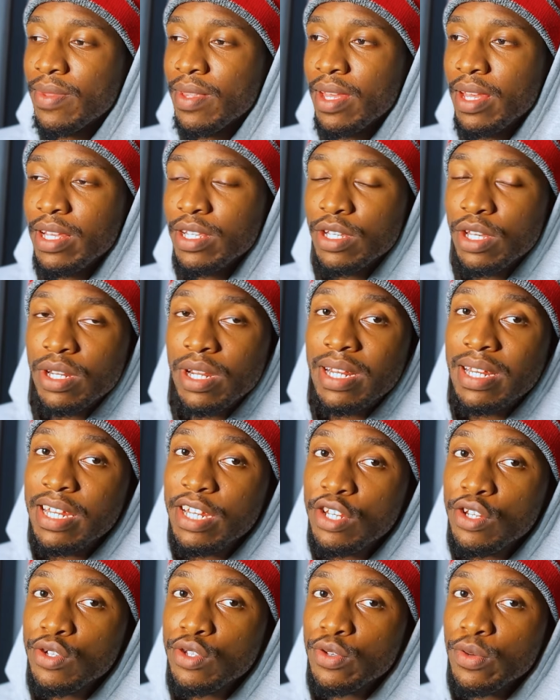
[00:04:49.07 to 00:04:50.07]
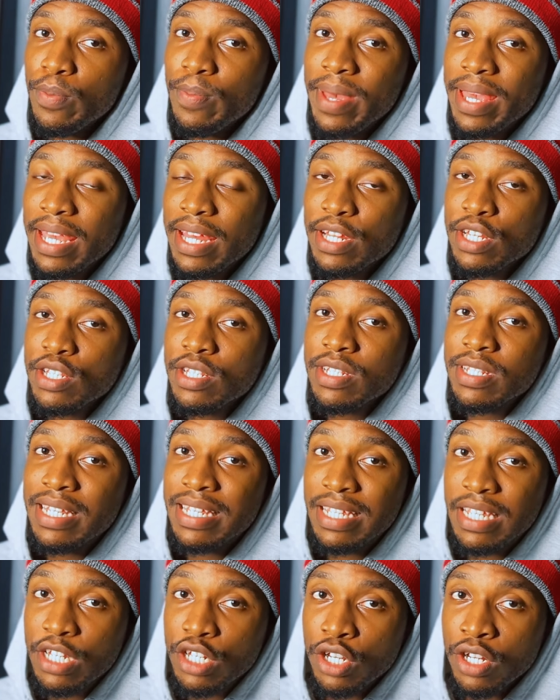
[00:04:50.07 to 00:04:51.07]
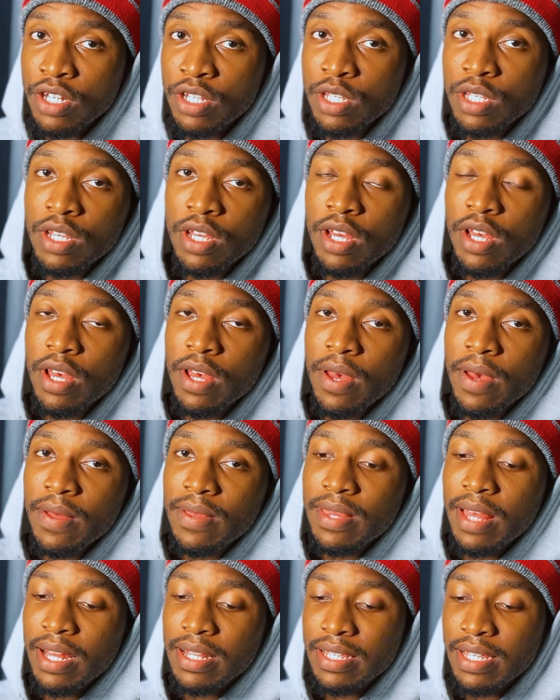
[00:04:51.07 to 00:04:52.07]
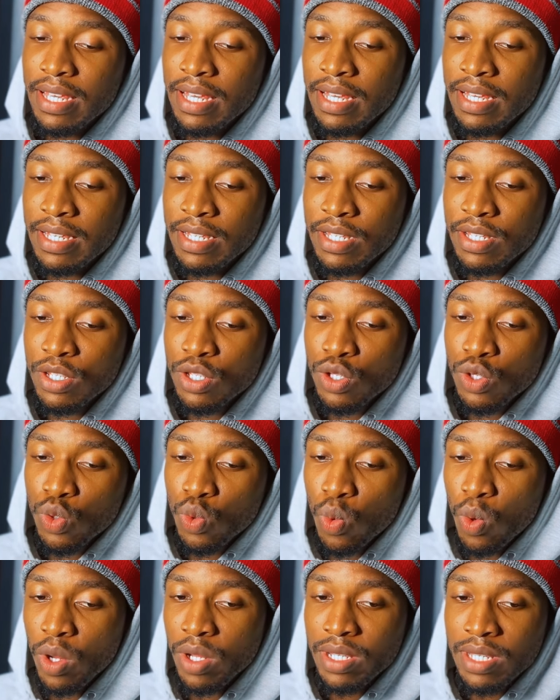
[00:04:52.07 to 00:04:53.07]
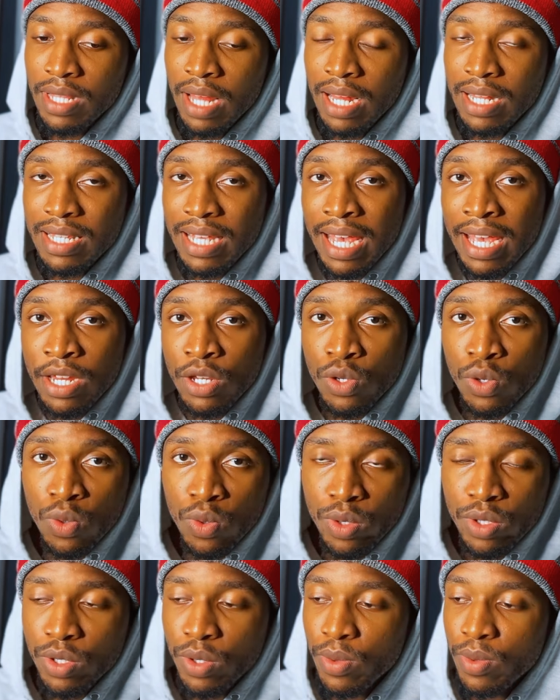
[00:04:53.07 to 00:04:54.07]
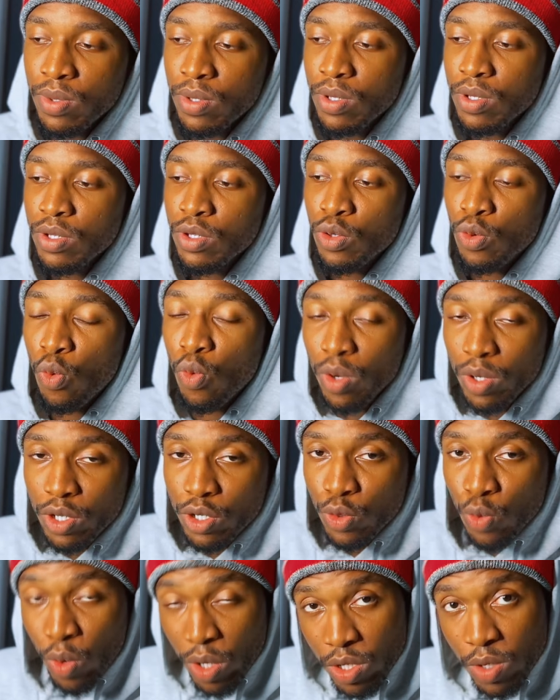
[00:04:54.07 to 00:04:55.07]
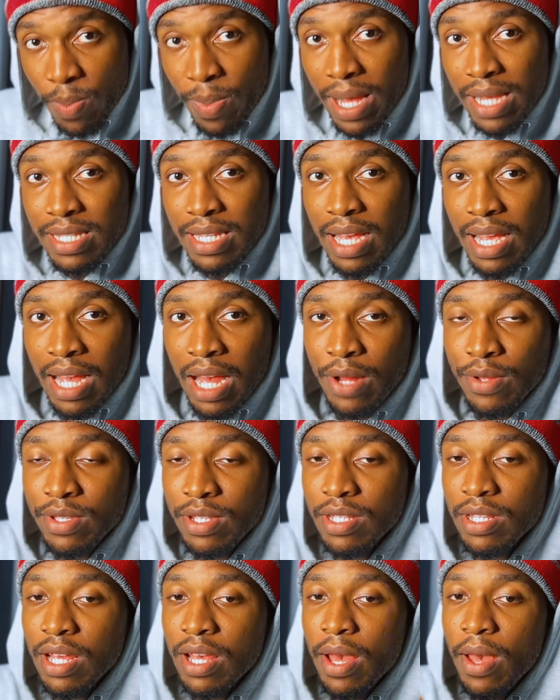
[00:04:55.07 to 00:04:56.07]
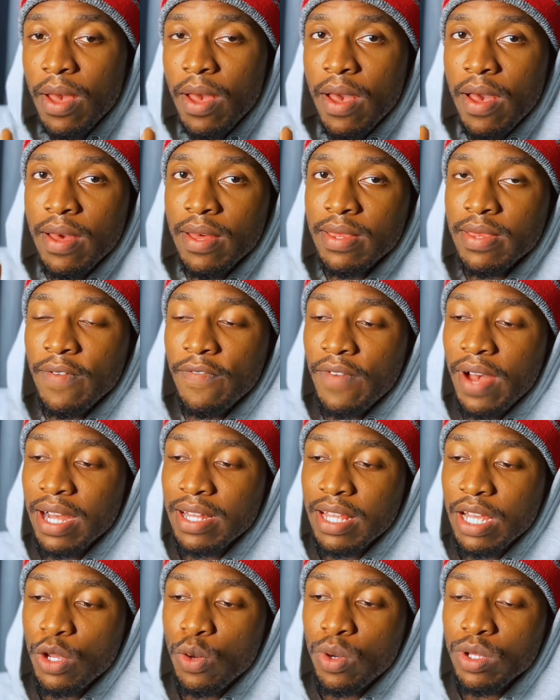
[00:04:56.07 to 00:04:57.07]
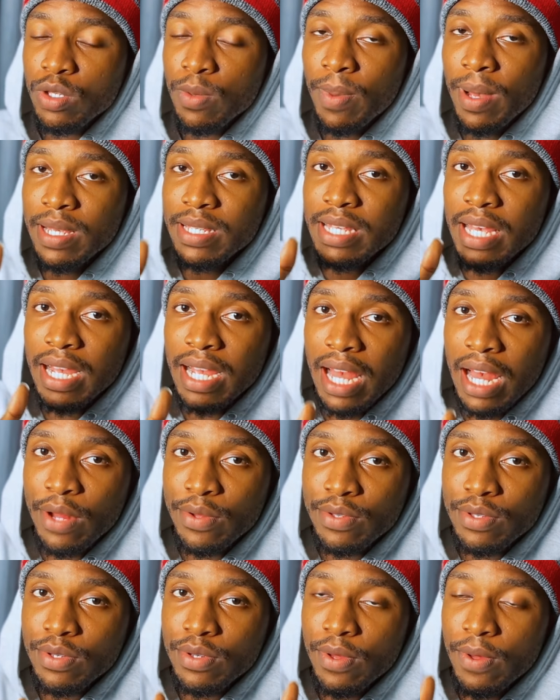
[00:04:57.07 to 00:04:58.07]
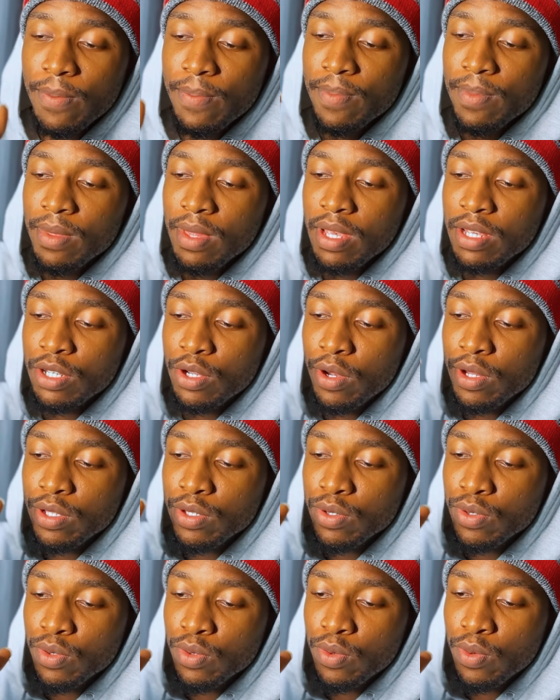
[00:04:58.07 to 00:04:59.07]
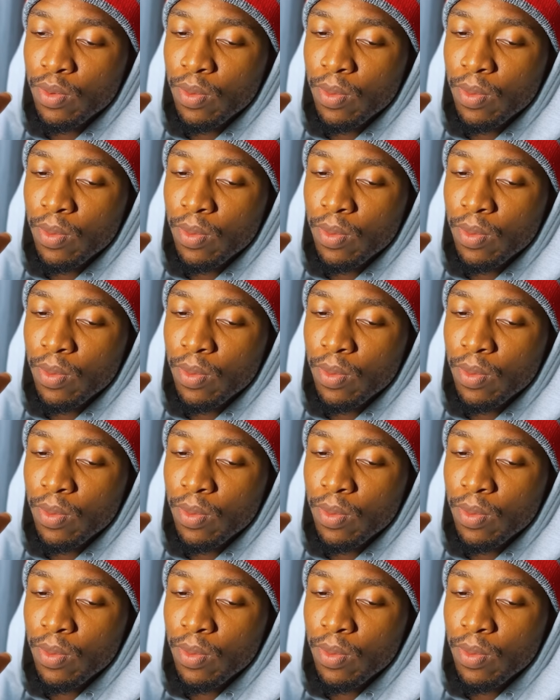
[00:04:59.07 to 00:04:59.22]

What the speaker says: it's going to lead you to making decisions that is towards that end goal. So you want to pass the account. The fact that you want to pass the account is going to